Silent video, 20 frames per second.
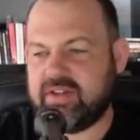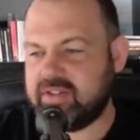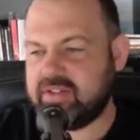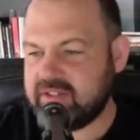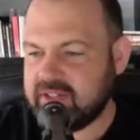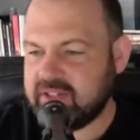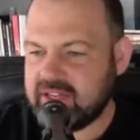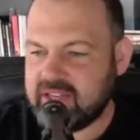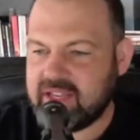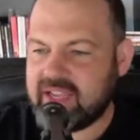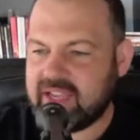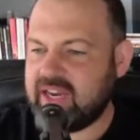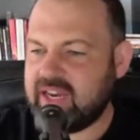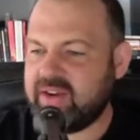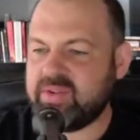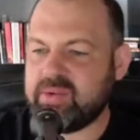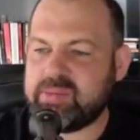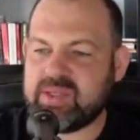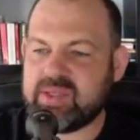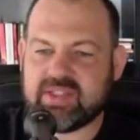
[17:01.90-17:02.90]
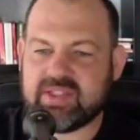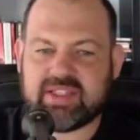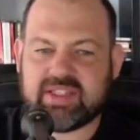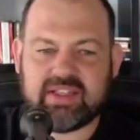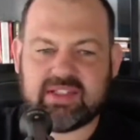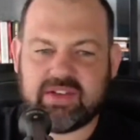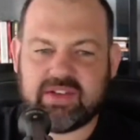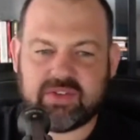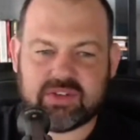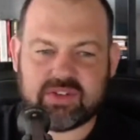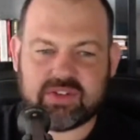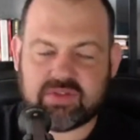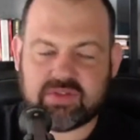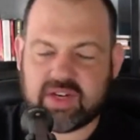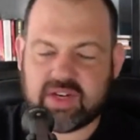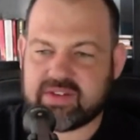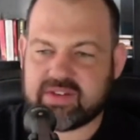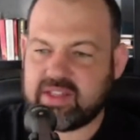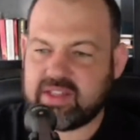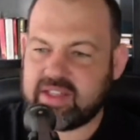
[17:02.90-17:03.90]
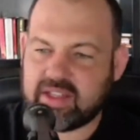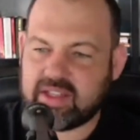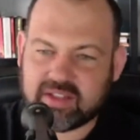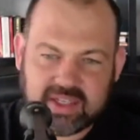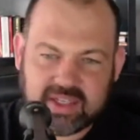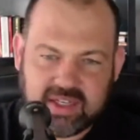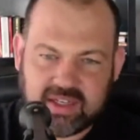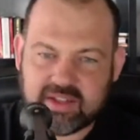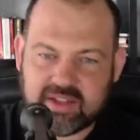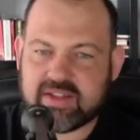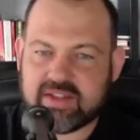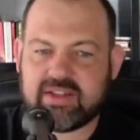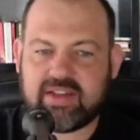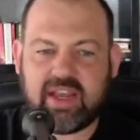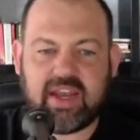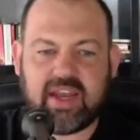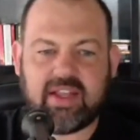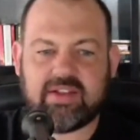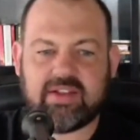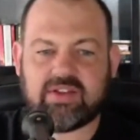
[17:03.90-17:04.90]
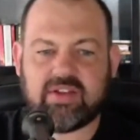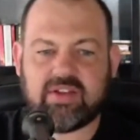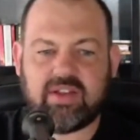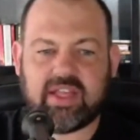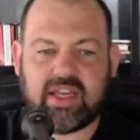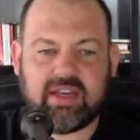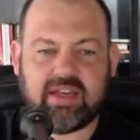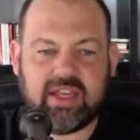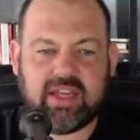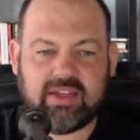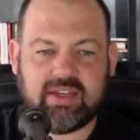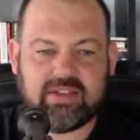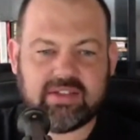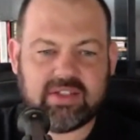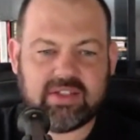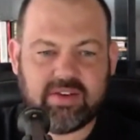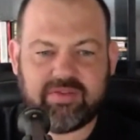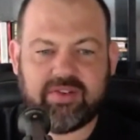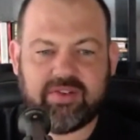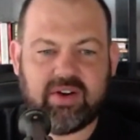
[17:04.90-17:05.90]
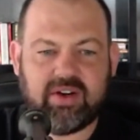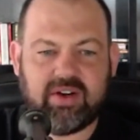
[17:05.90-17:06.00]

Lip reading: is different. And every business has different strengths in their leaders. And so they need